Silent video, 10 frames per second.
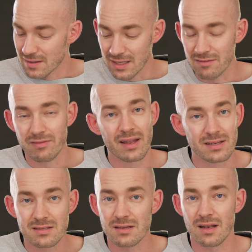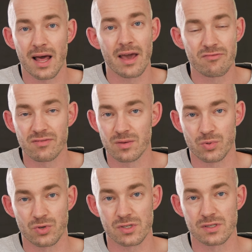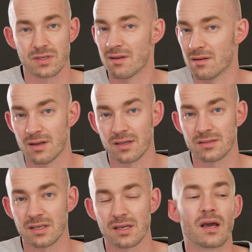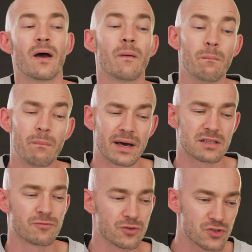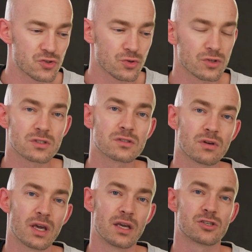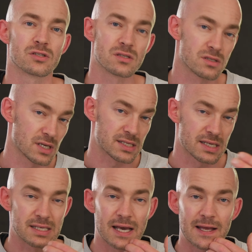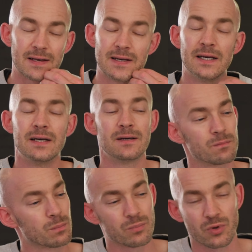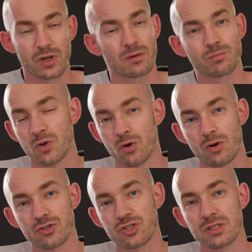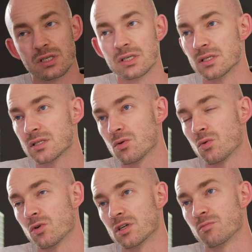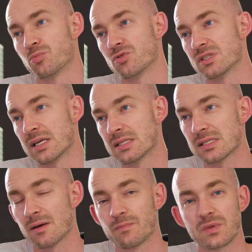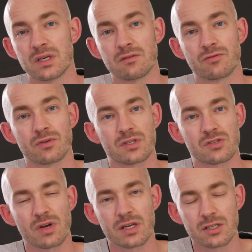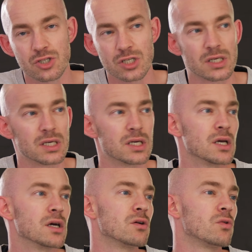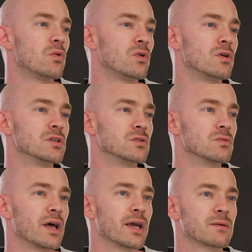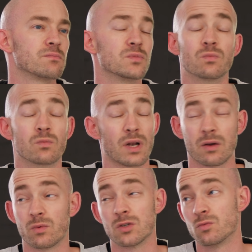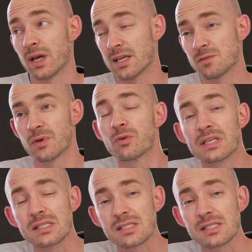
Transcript: the event live in person, nothing. But for certain occasions, as I said, product launches, or you present something for the strategy, or you like we do experience